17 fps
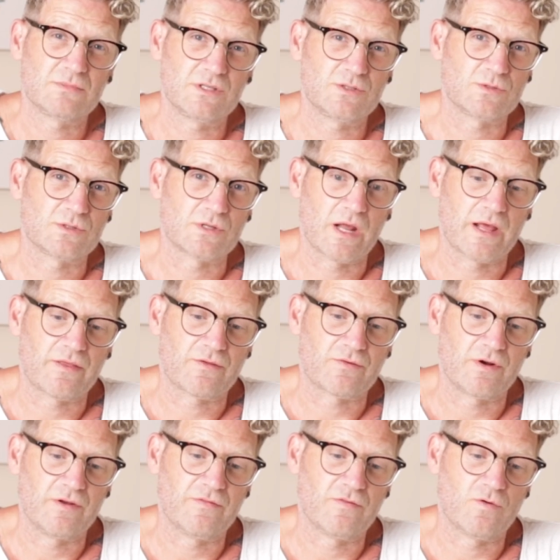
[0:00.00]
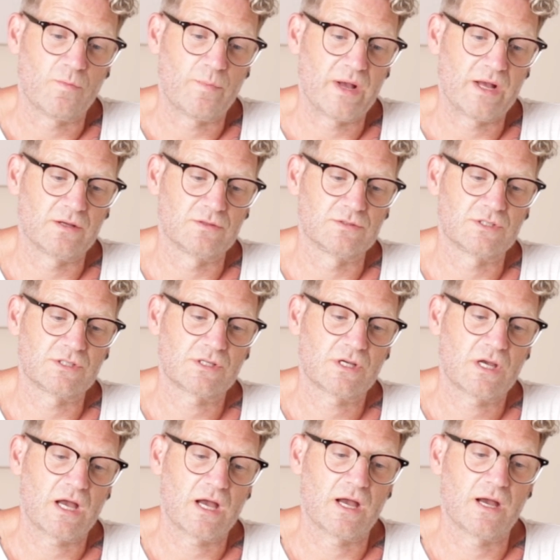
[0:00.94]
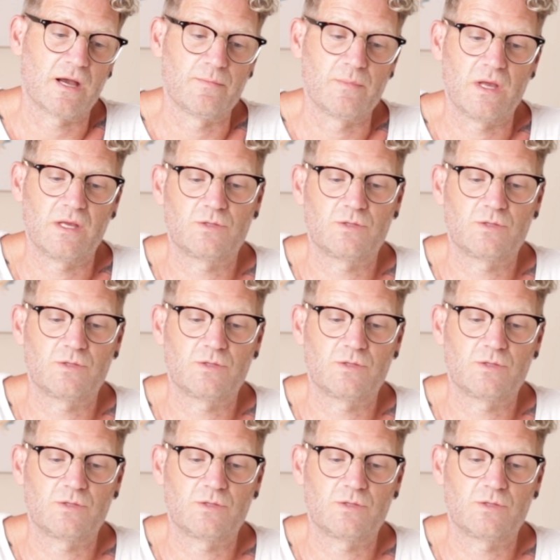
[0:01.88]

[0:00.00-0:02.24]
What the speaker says: This was like £3 or £4.